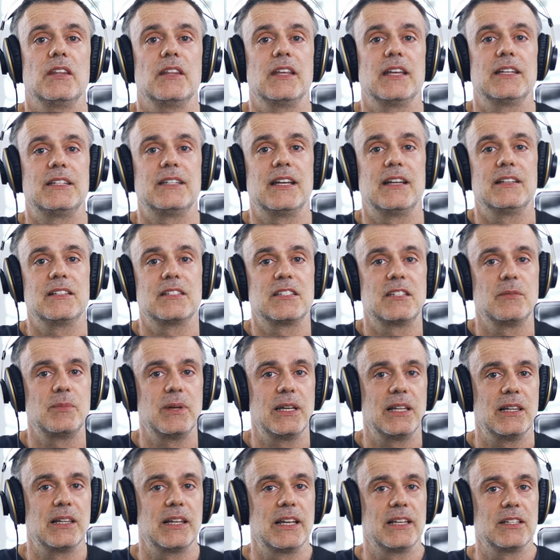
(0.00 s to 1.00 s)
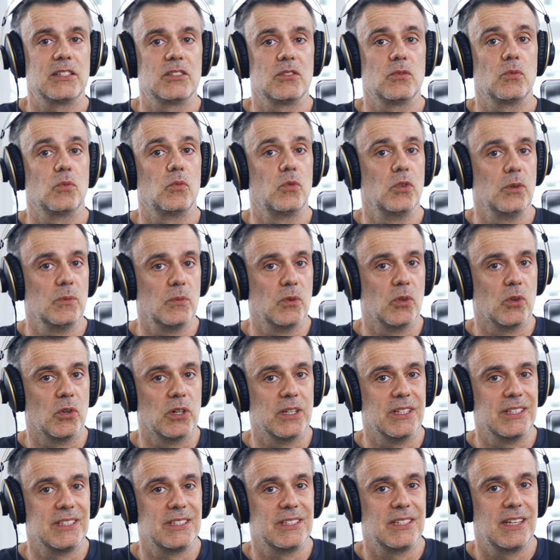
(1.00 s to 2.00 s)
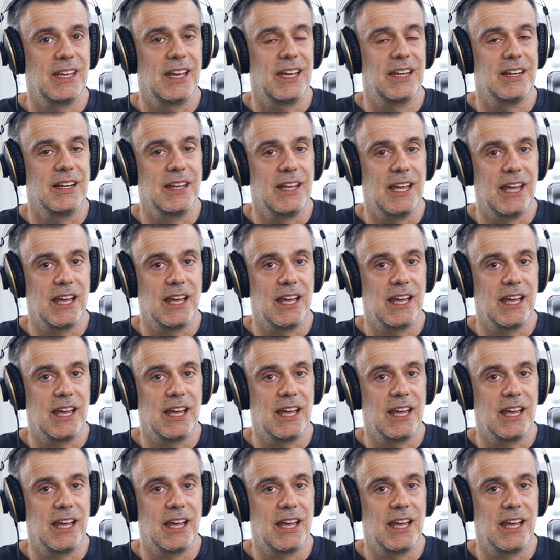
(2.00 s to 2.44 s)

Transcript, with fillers: there tends to be less room noise and